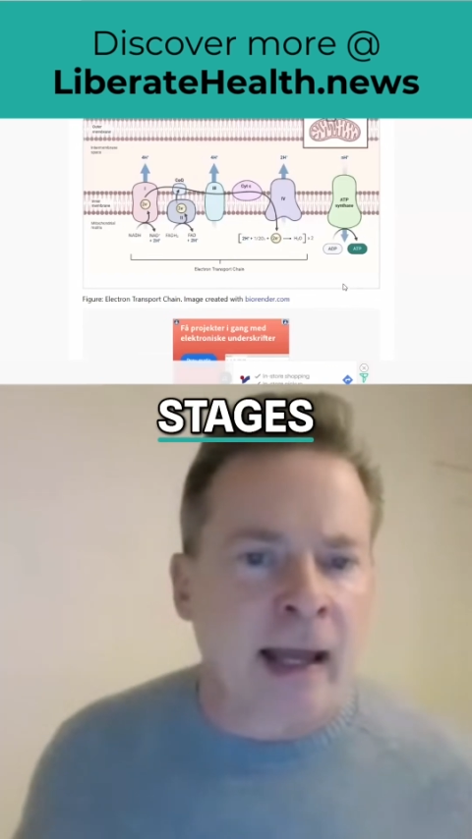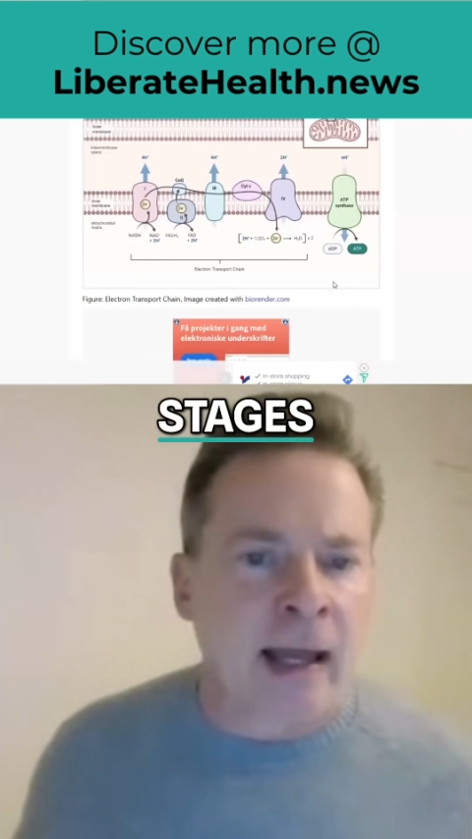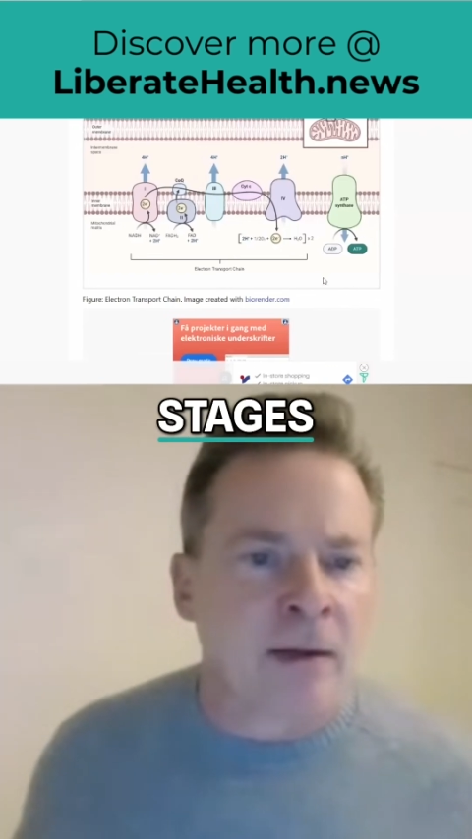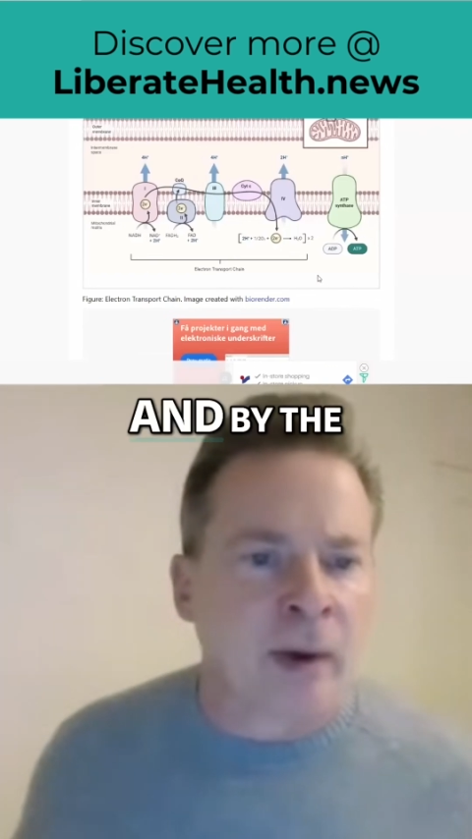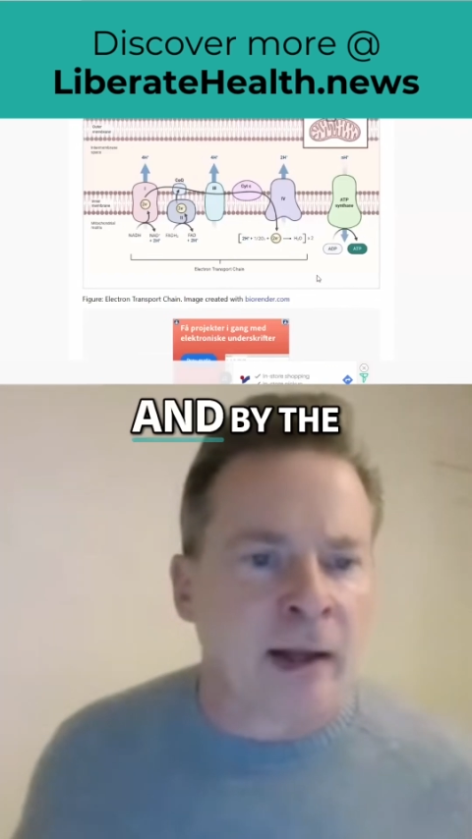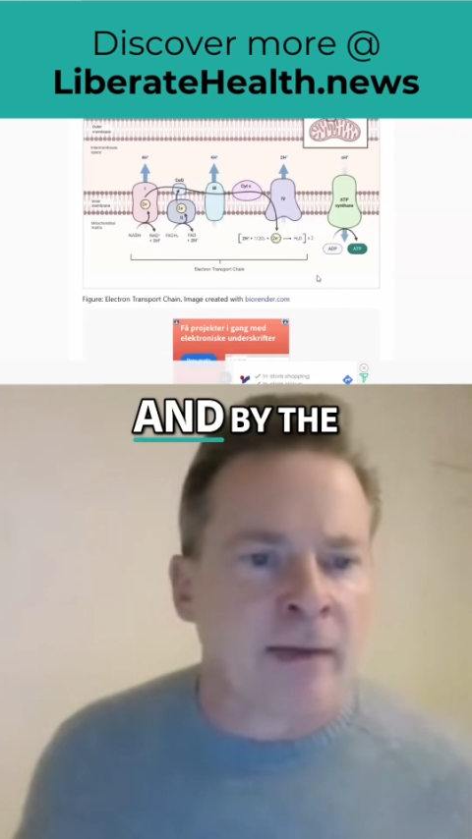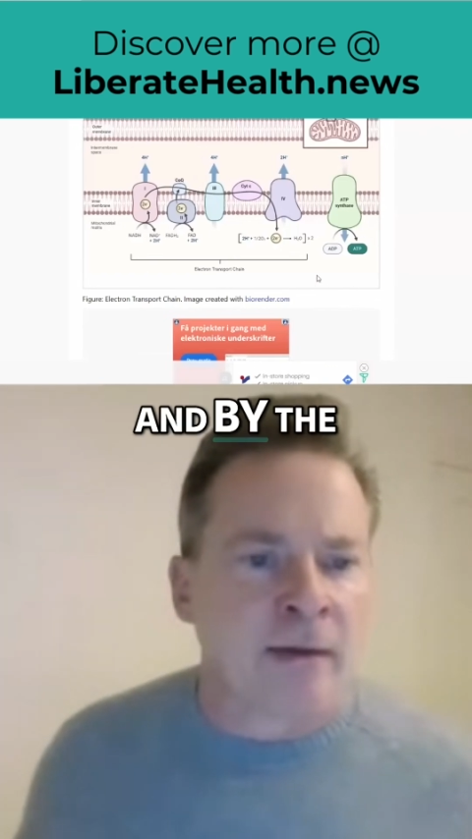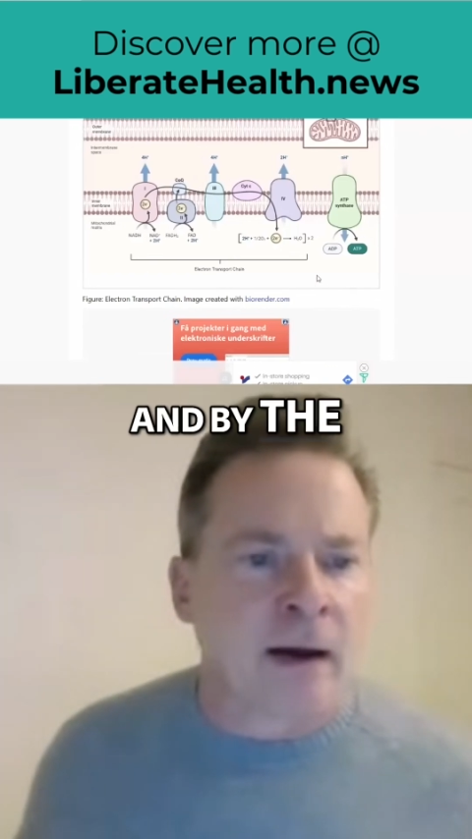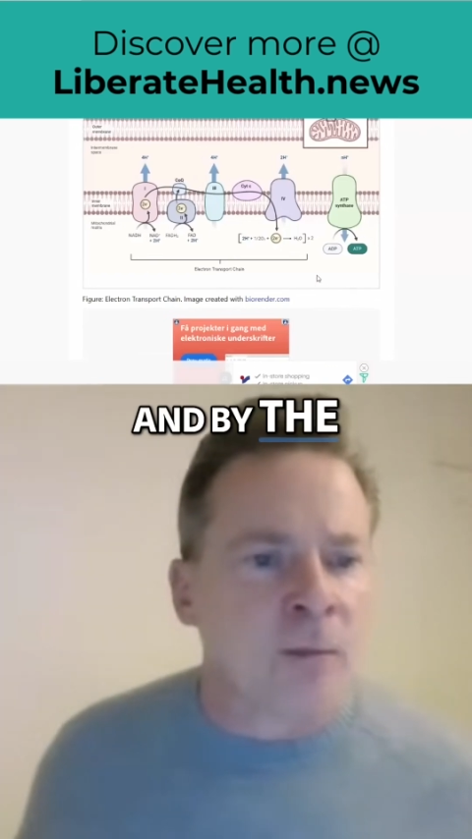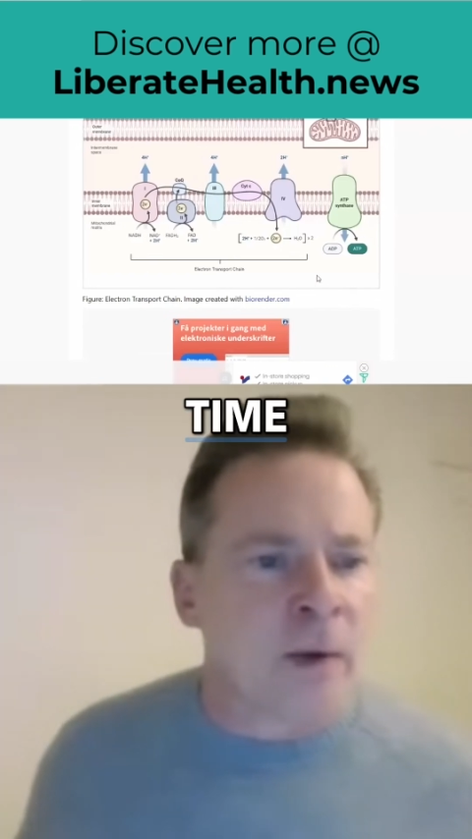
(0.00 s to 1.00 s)
And by
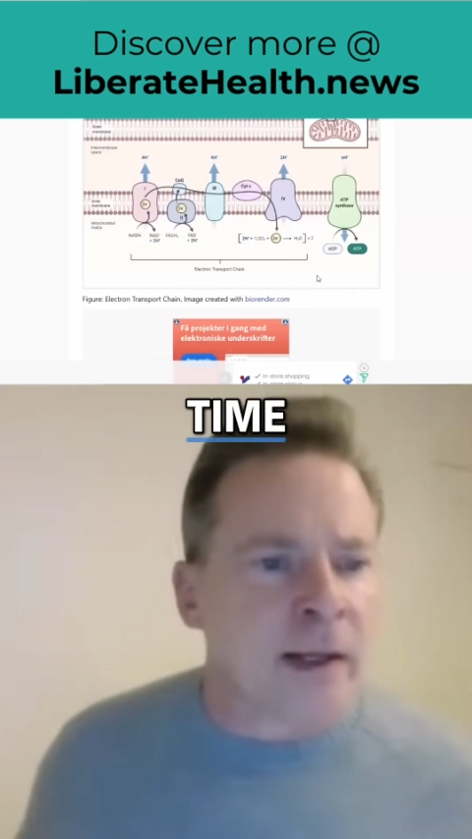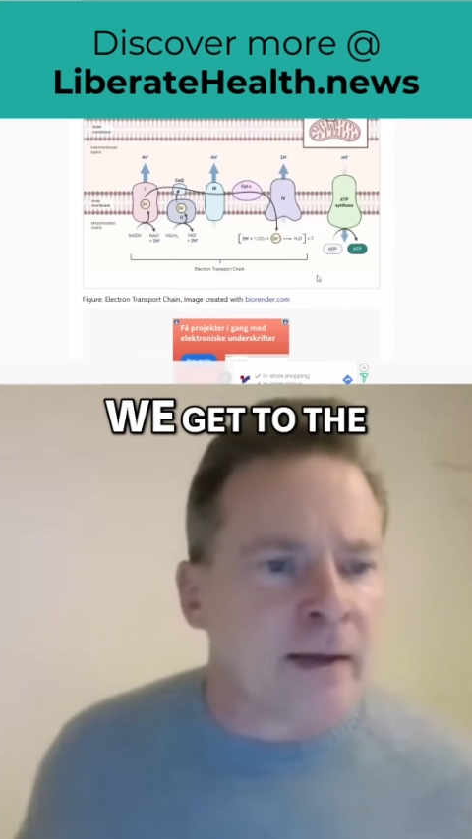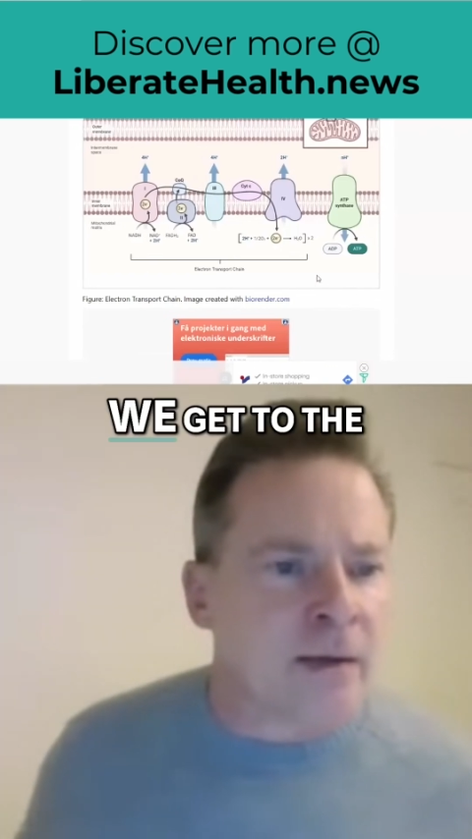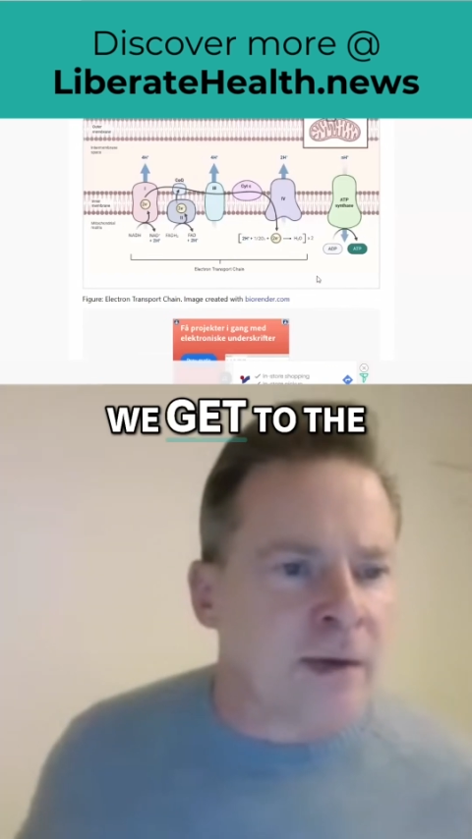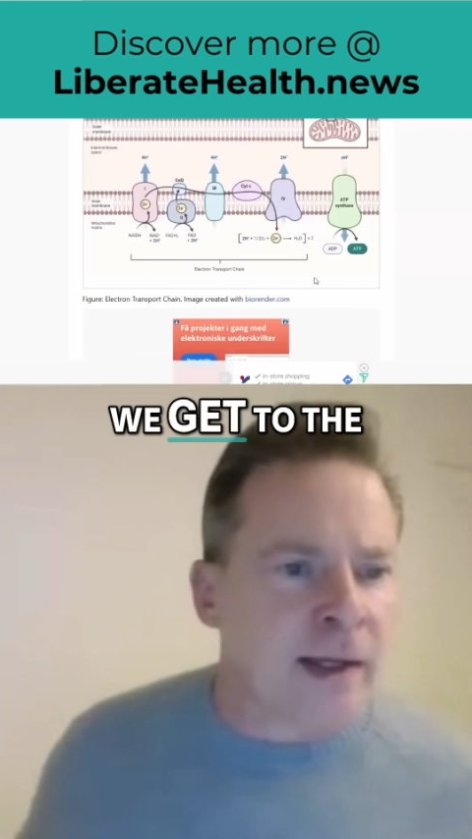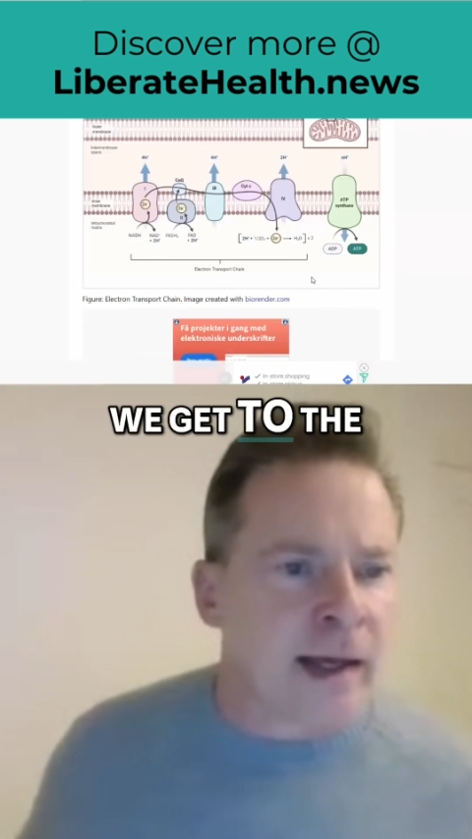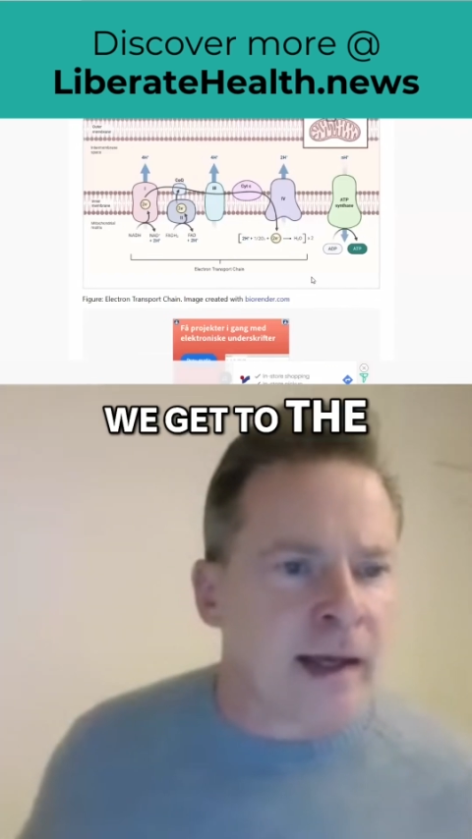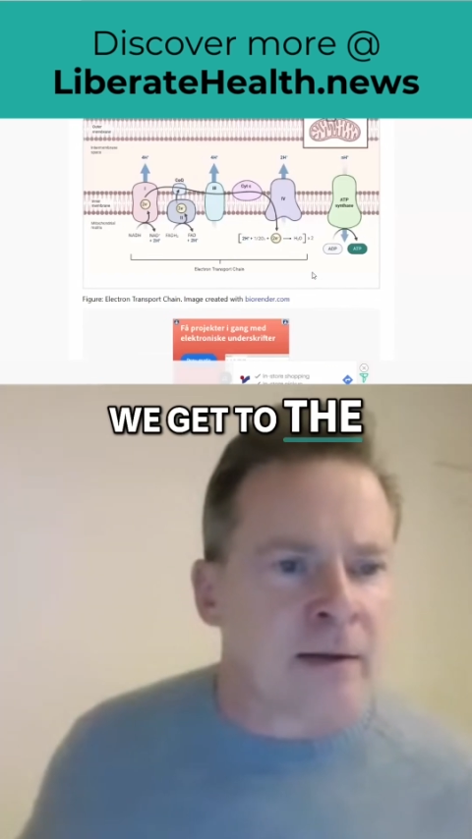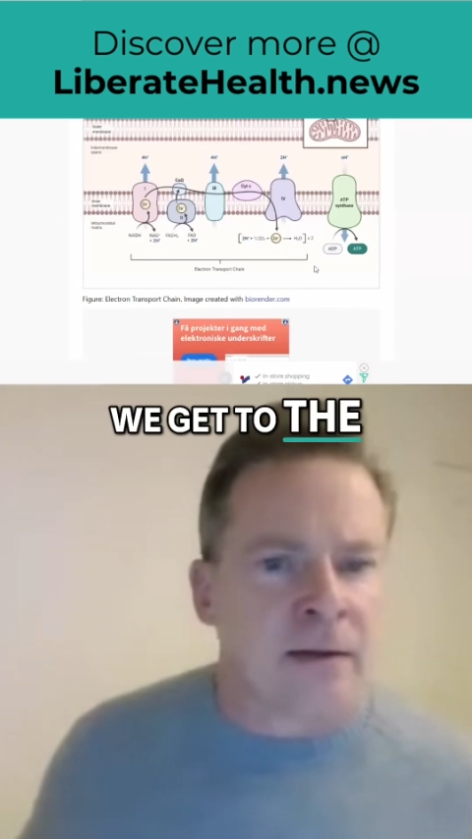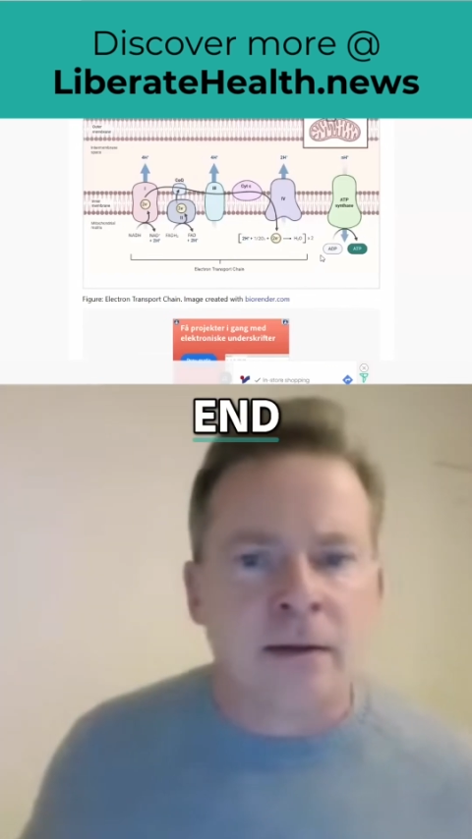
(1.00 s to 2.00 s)
the time we get to the
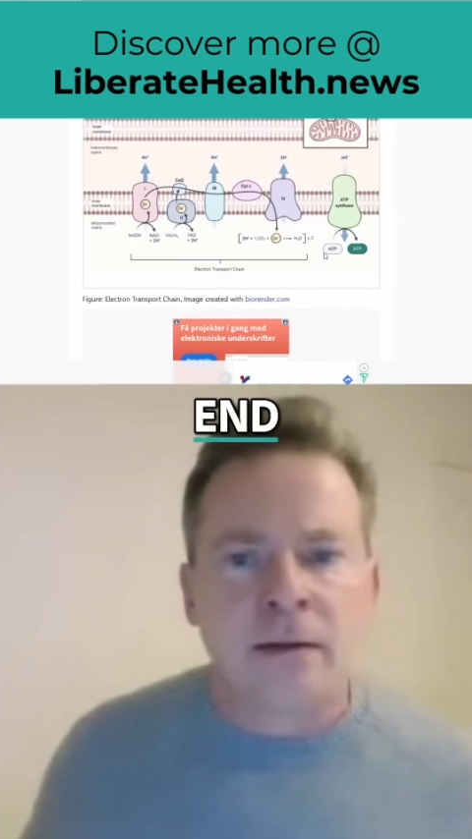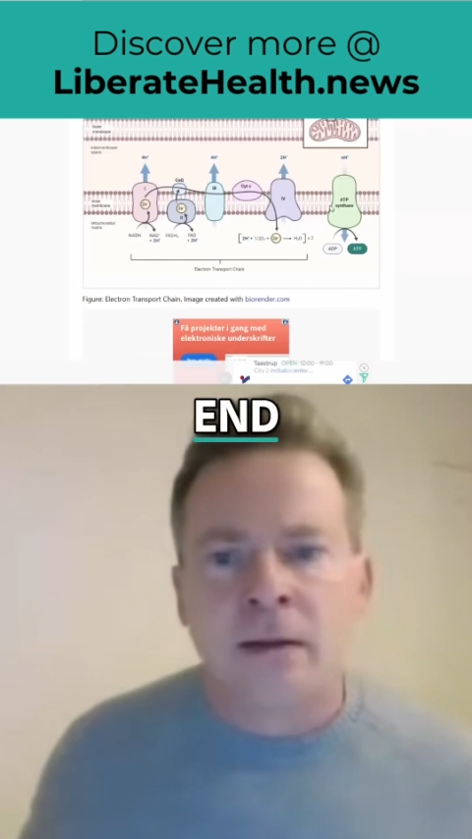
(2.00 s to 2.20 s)
end,